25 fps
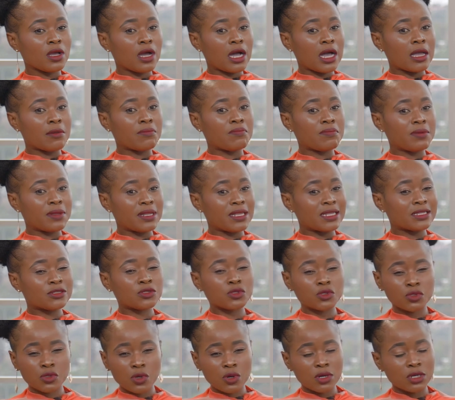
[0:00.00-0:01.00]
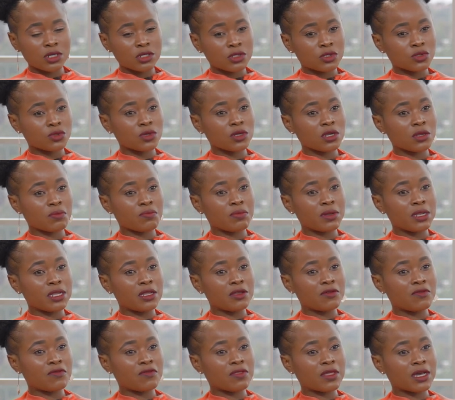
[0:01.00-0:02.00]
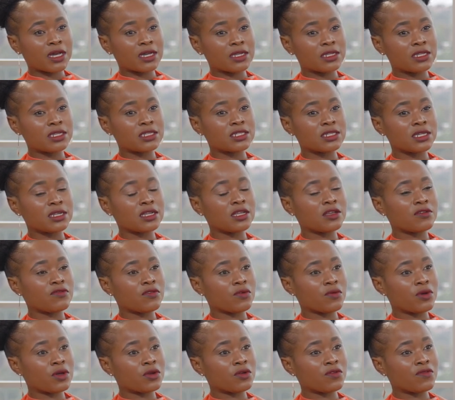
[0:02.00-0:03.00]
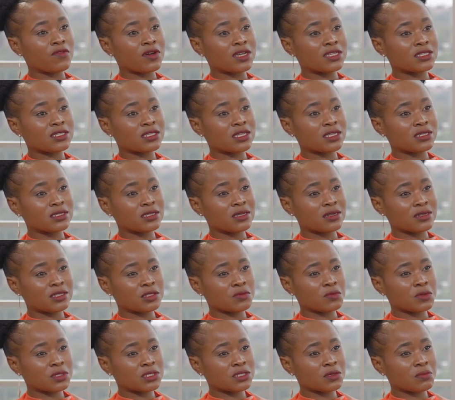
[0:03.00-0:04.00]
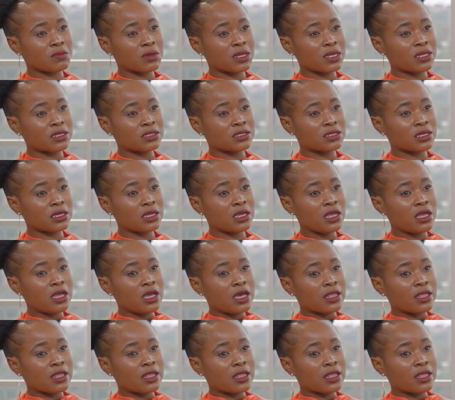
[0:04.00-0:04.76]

I be strongly, strongly believe that each and every one of us has a responsibility,